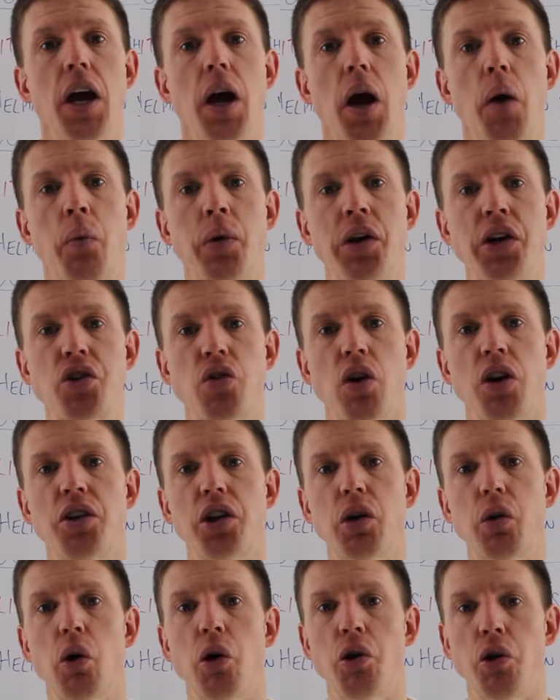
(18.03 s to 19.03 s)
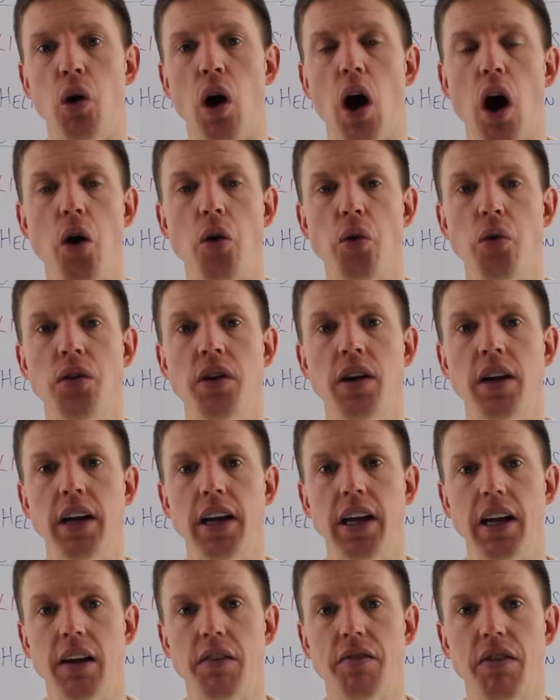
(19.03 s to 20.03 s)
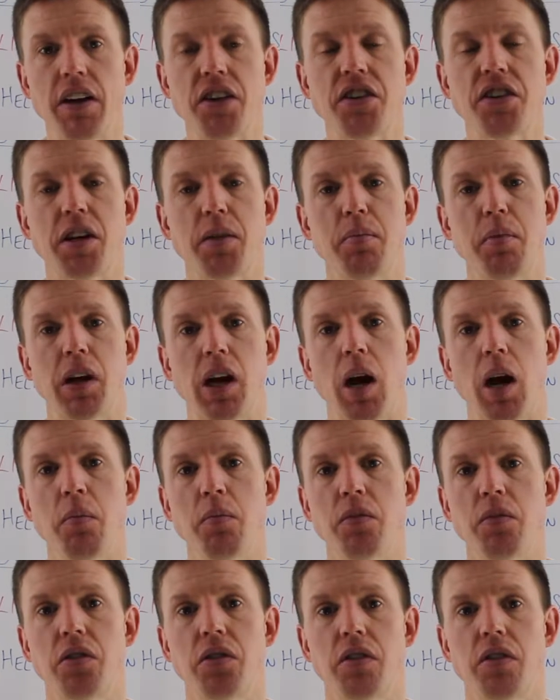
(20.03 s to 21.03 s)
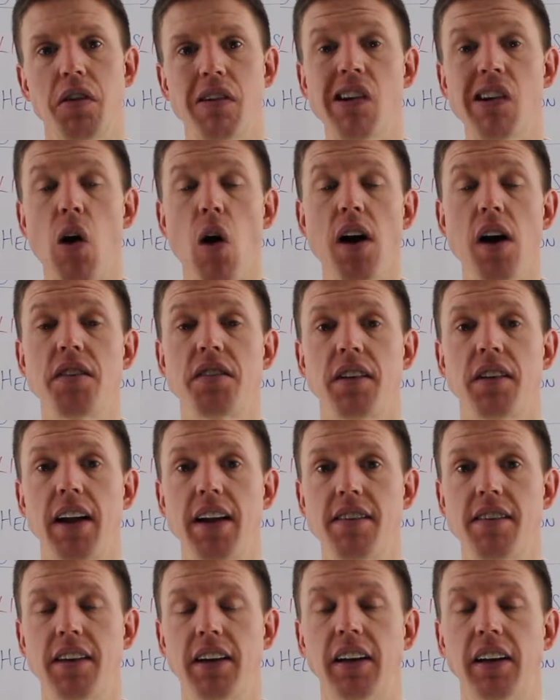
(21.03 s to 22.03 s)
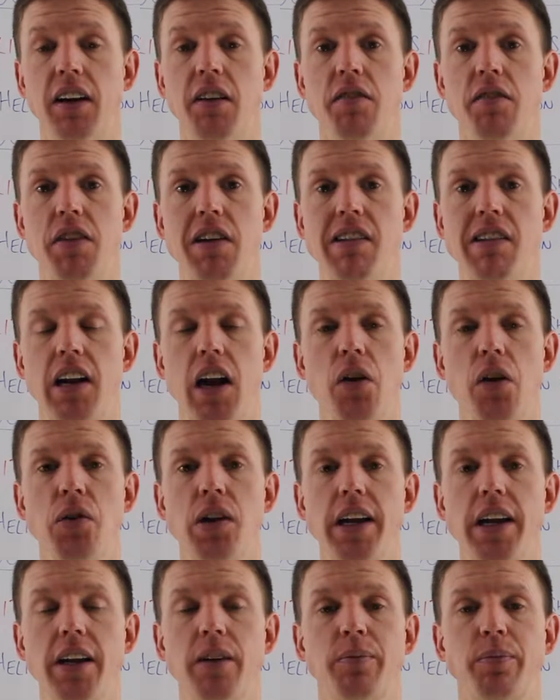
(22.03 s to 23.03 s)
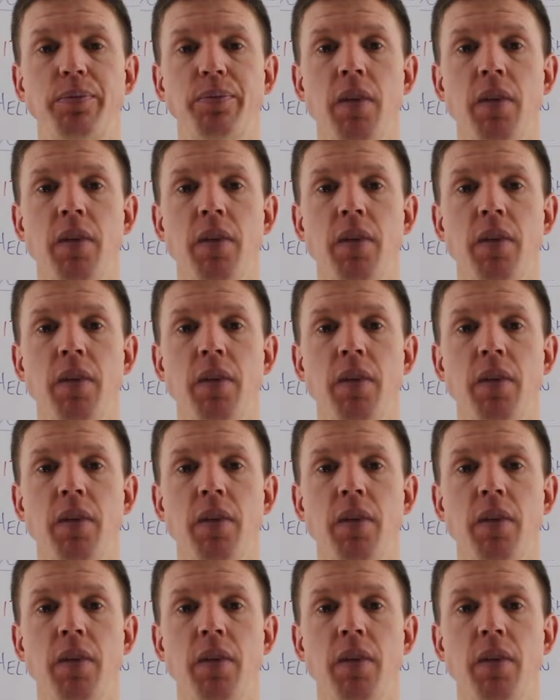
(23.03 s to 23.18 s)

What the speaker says: and when you try and do it on your own, it eventually becomes very isolating and very lonely.